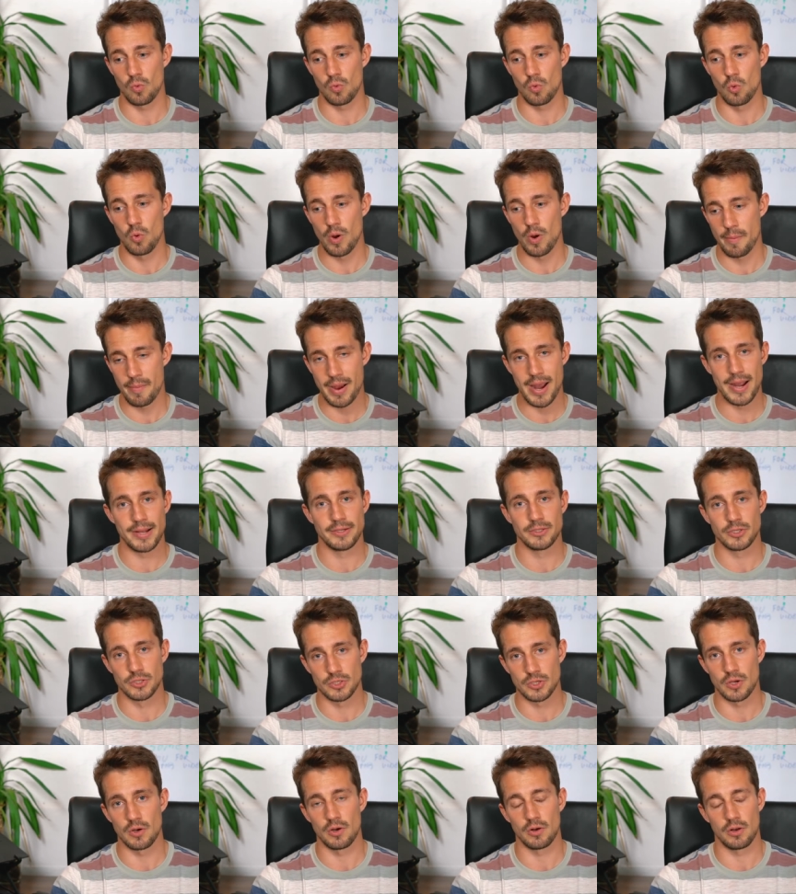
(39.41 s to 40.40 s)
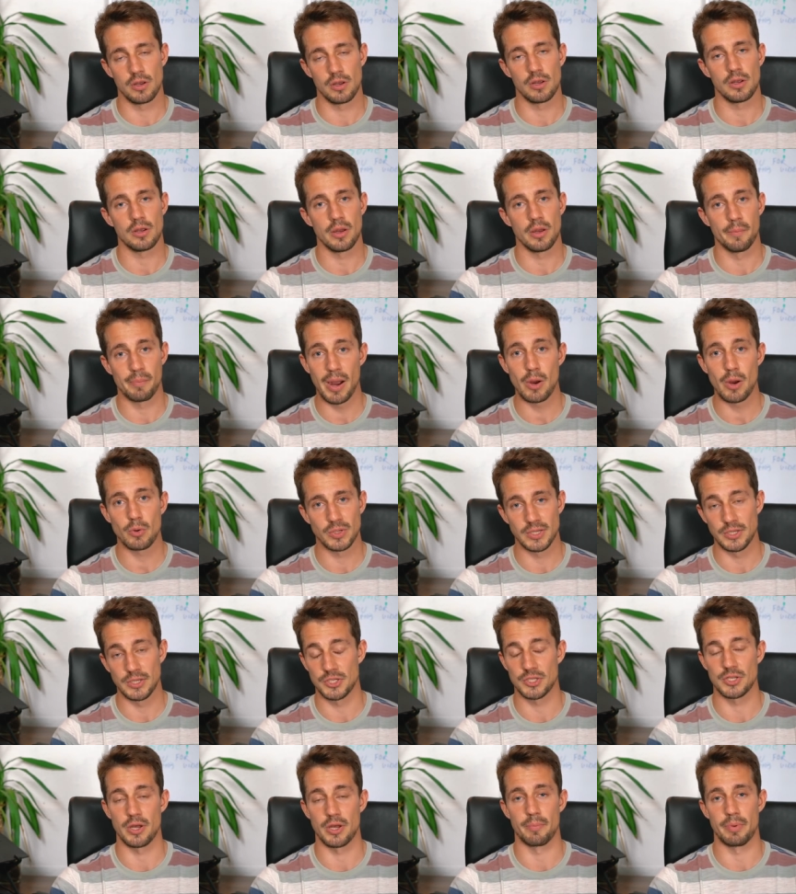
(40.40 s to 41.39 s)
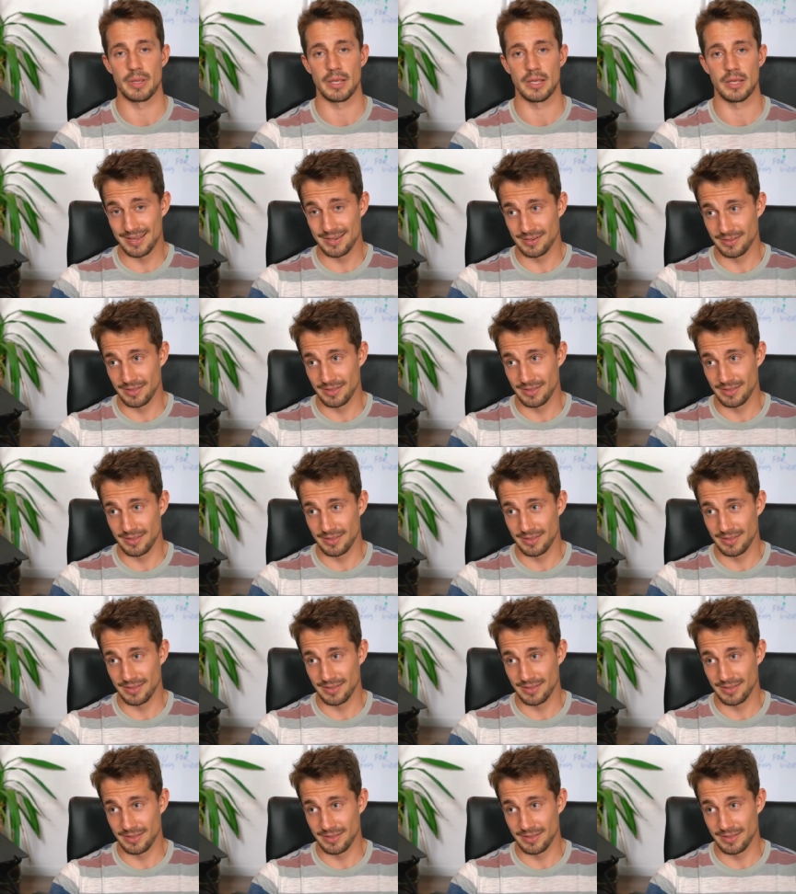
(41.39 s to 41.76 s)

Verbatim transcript: who am I to talk about this topic.